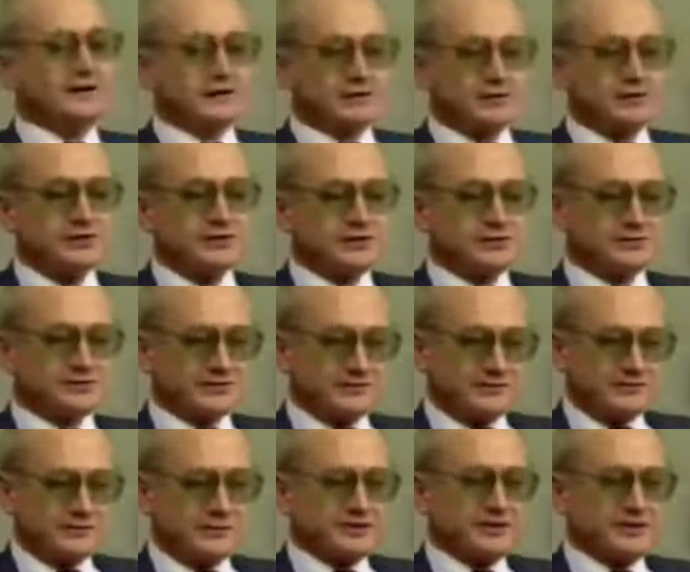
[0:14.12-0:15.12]
Ideological
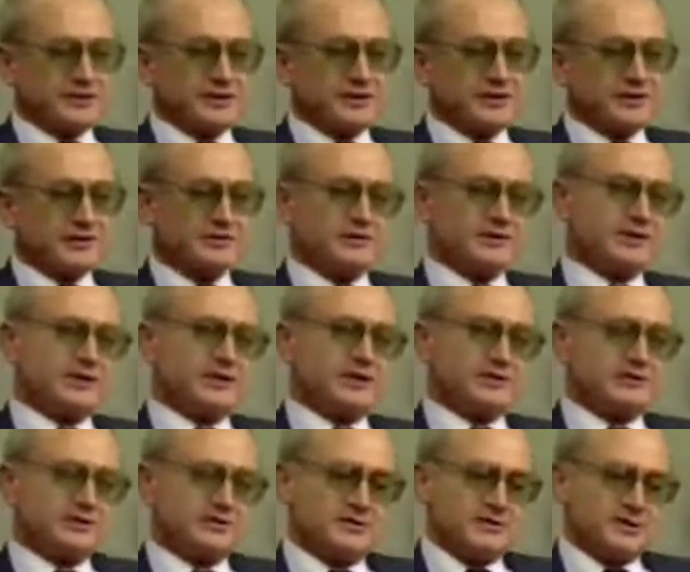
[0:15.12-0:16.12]
subversion is
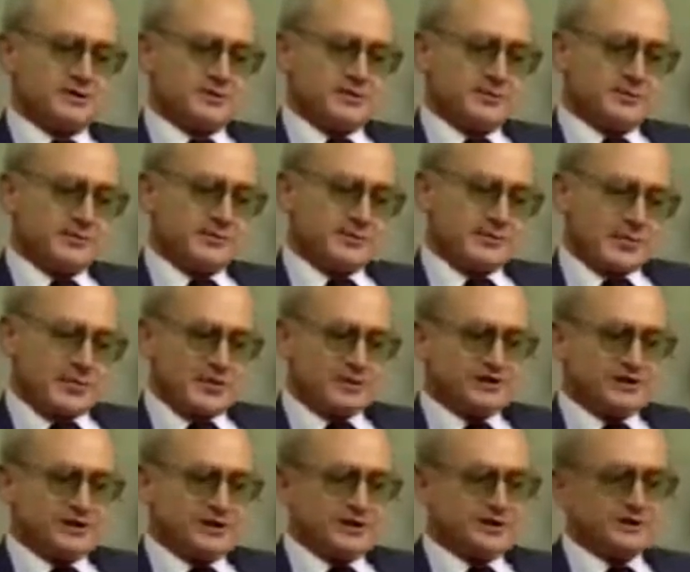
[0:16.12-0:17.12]
the
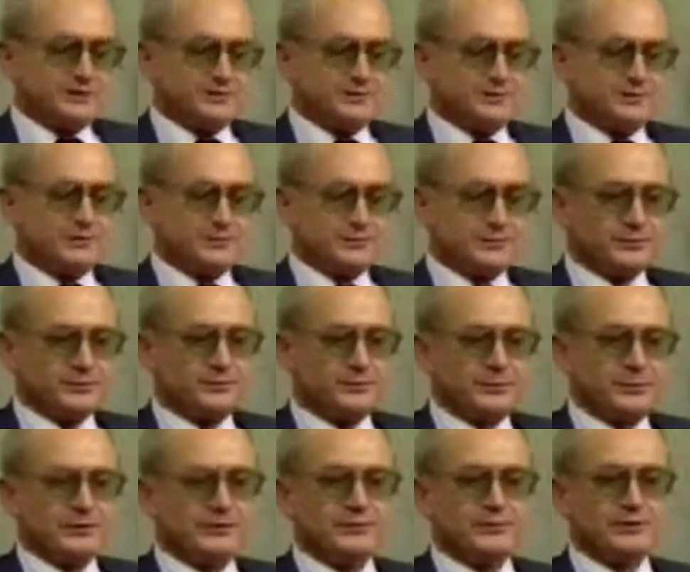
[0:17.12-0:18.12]
process
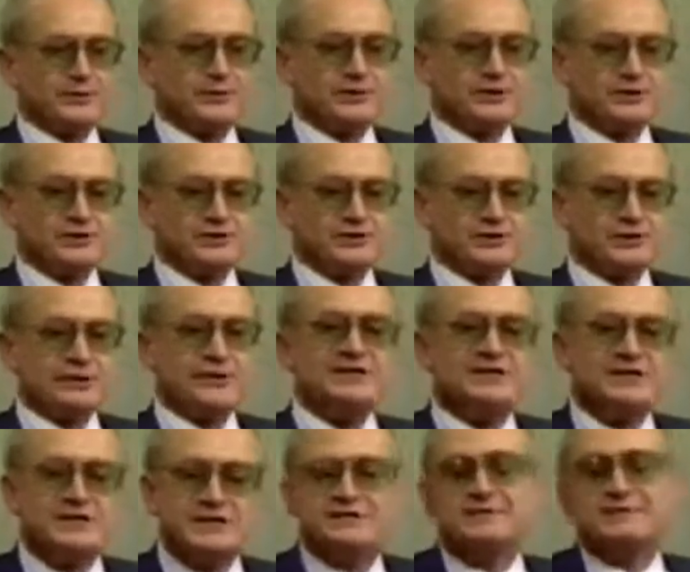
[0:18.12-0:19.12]
which is
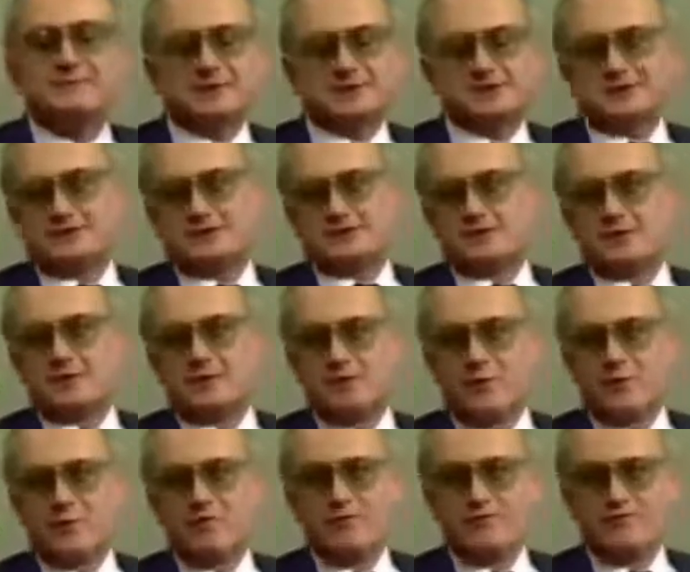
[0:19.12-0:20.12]
legitimate,
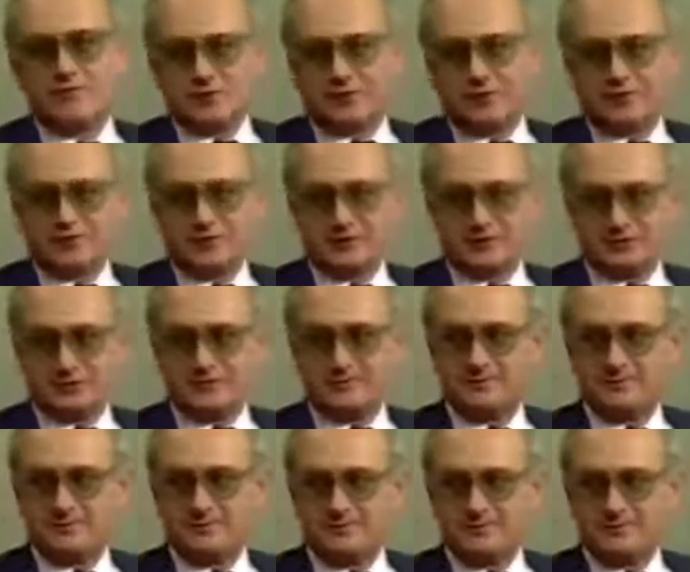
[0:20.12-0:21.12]
overt,
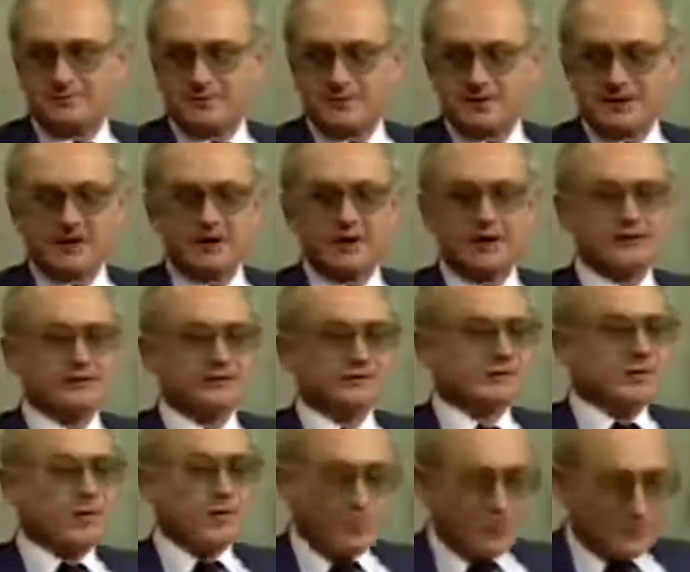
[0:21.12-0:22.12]

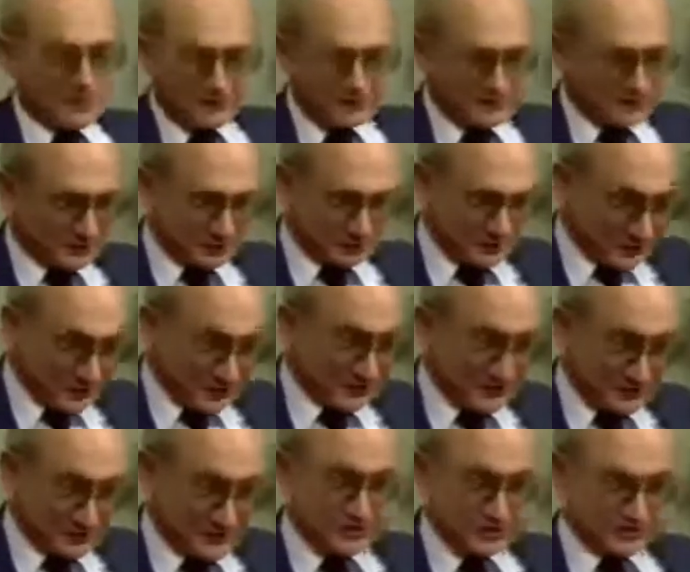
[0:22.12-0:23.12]
and open. You
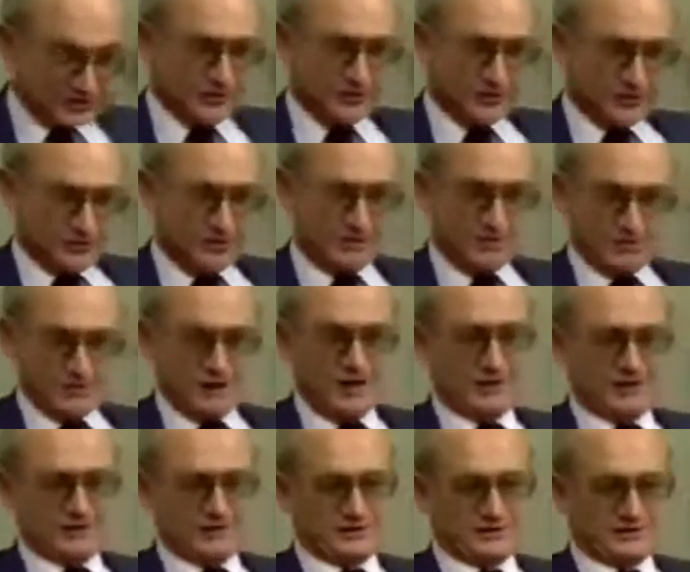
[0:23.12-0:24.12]
can see it with your own
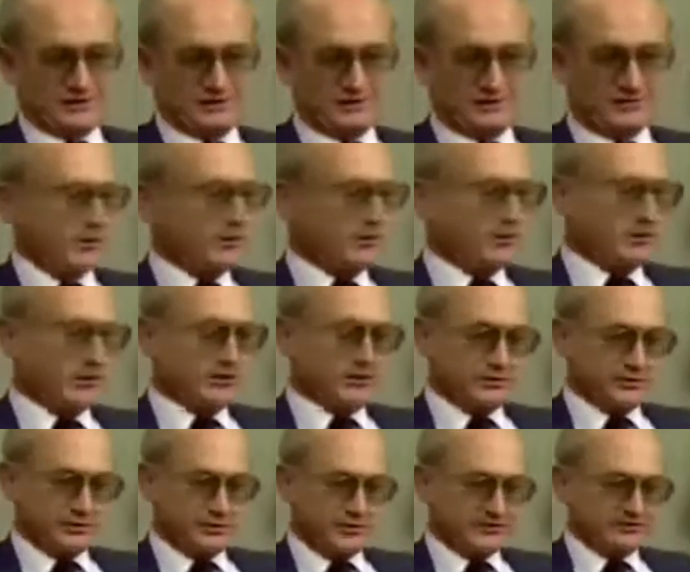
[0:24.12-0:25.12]
eyes.
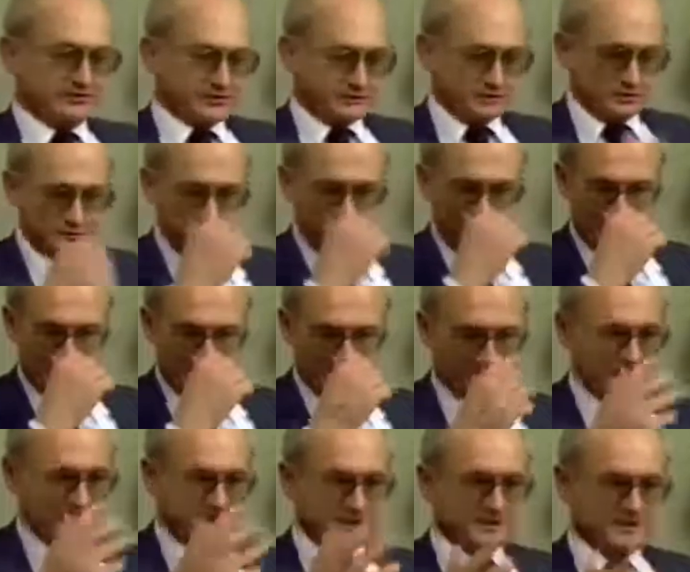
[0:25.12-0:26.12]
All you have to do, all
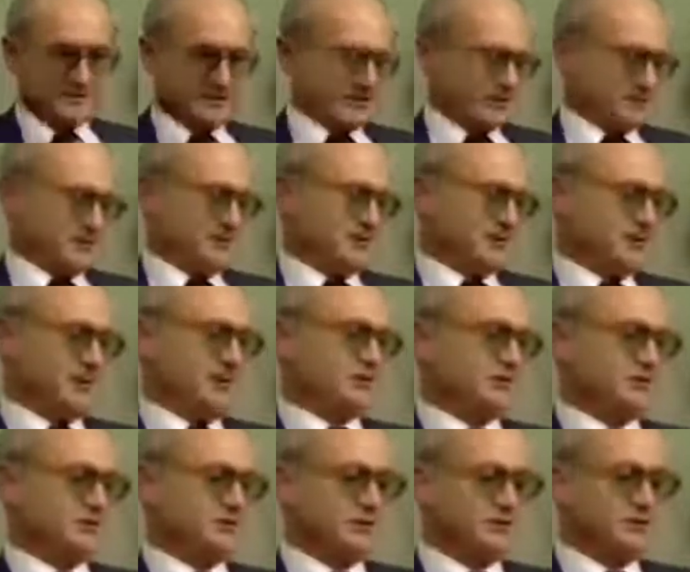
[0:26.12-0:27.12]
American mass media
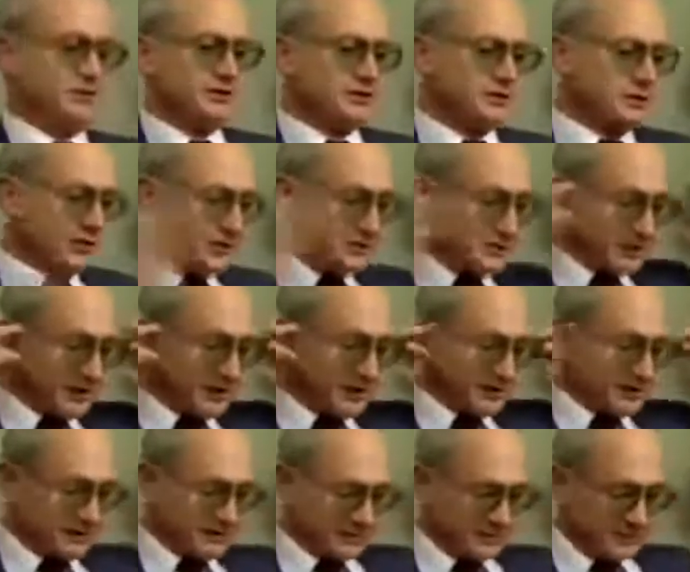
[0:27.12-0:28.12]
has to do, is to
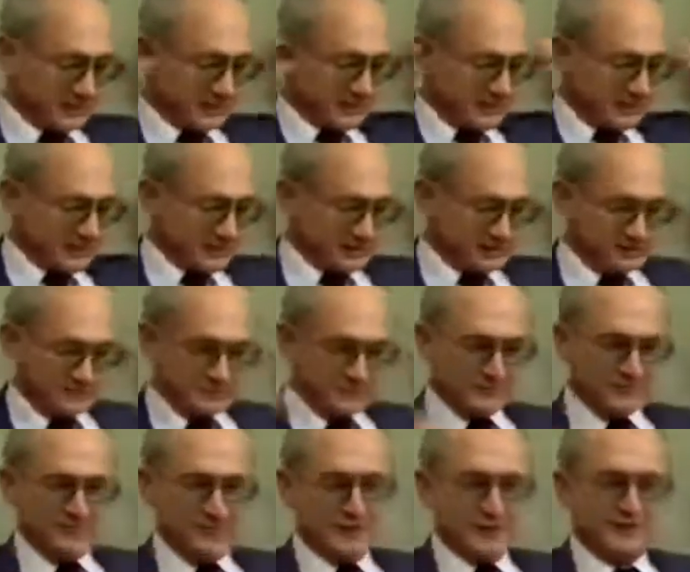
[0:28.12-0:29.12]
unplug their bananas
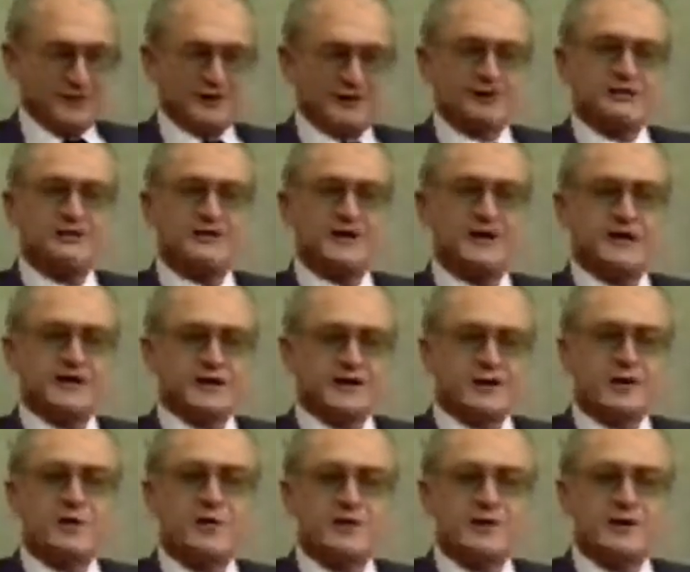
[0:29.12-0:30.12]
from their ears,
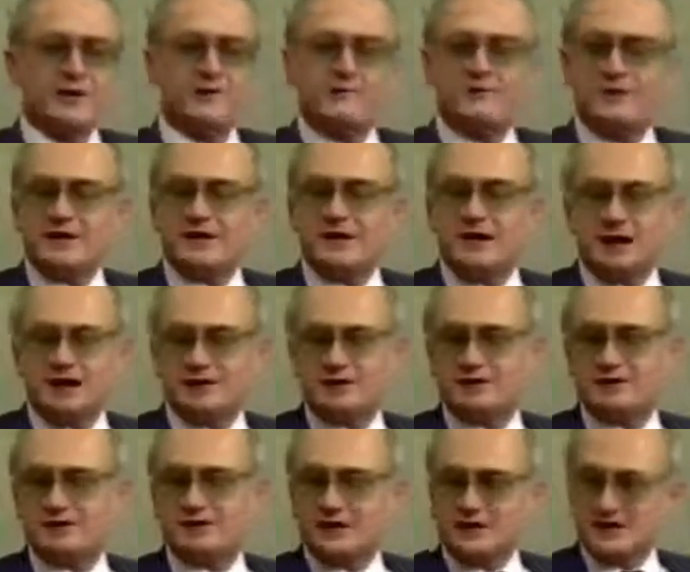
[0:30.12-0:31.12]
open up their
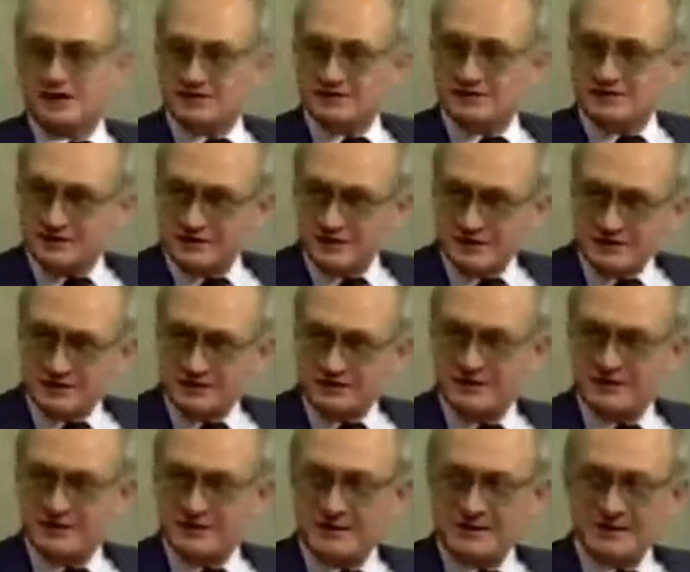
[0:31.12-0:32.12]
eyes, and they can see
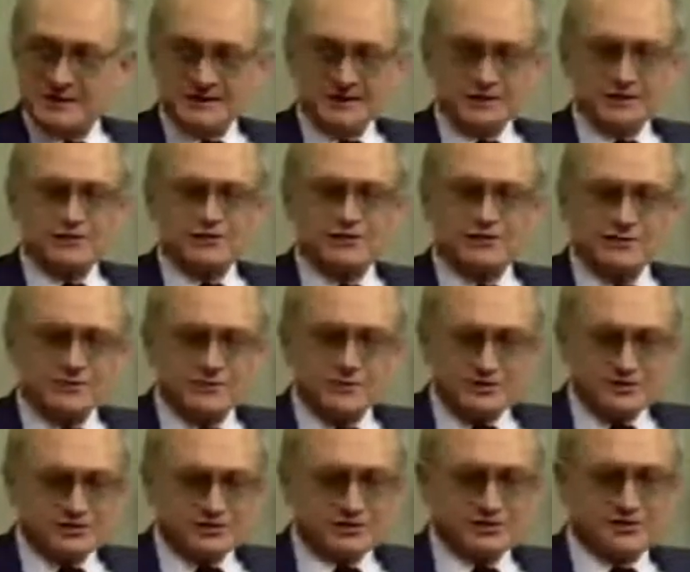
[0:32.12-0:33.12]
it. There is no
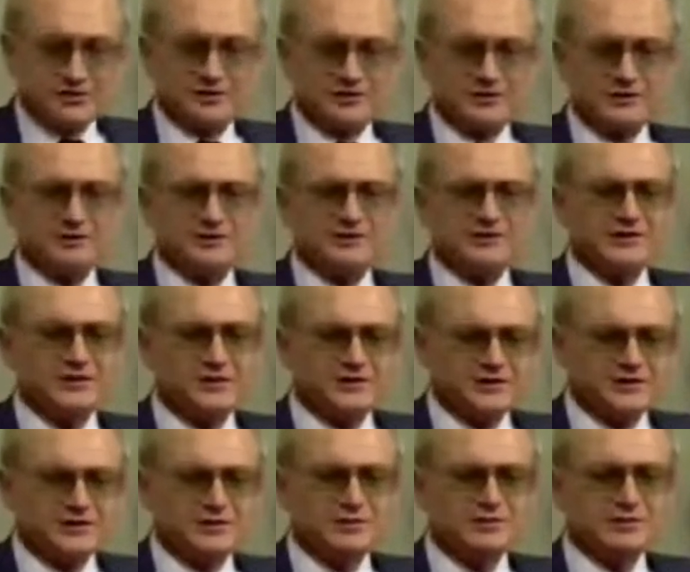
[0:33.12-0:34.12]
mystery. There is
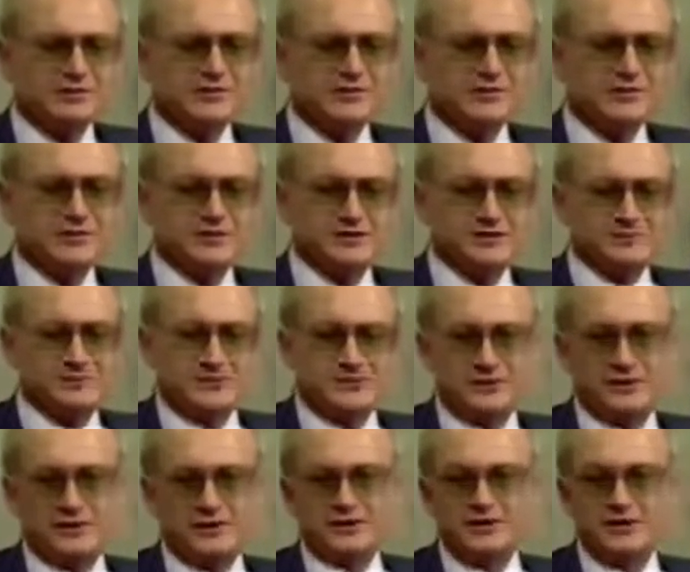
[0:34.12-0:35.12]
nothing to do with
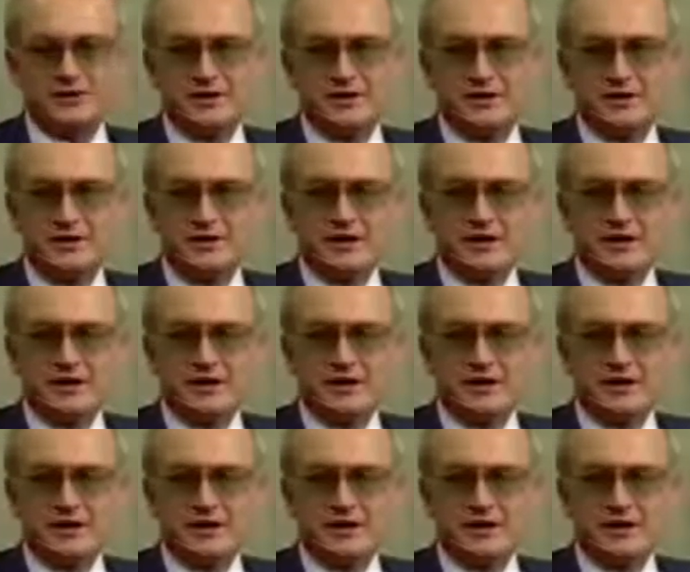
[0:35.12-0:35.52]
espionage.